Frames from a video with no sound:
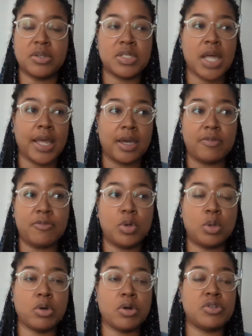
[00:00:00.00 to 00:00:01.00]
So it's not like a
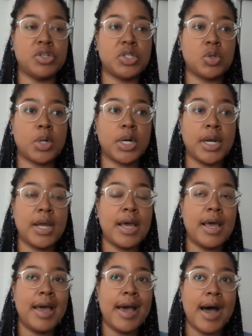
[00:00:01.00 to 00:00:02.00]
full grocery store,
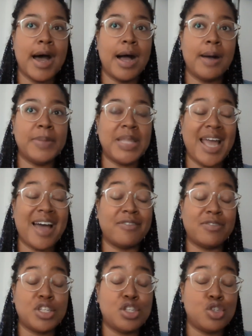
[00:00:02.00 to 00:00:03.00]
um, but they
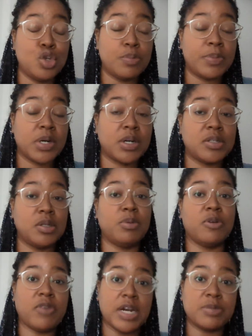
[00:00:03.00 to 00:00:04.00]
have super
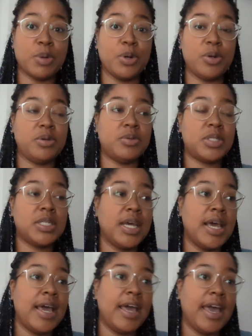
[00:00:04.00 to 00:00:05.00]
super fresh produce,
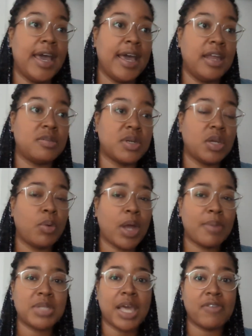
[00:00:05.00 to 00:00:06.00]
and especially when it
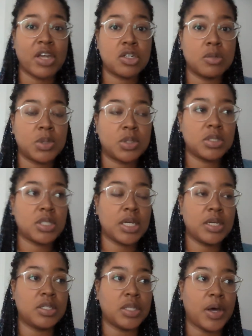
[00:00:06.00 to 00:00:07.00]
comes to like vegetables.
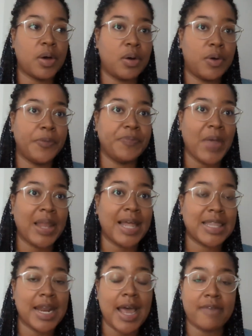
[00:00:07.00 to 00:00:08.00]
So I
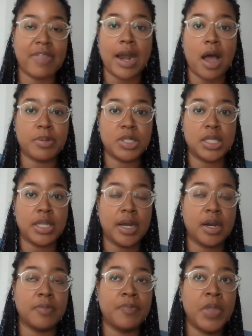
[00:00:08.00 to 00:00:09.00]
like that I have that option
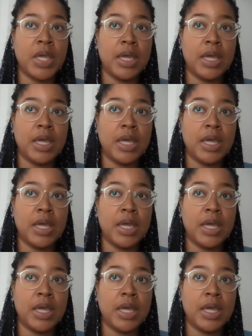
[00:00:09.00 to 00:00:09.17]
there.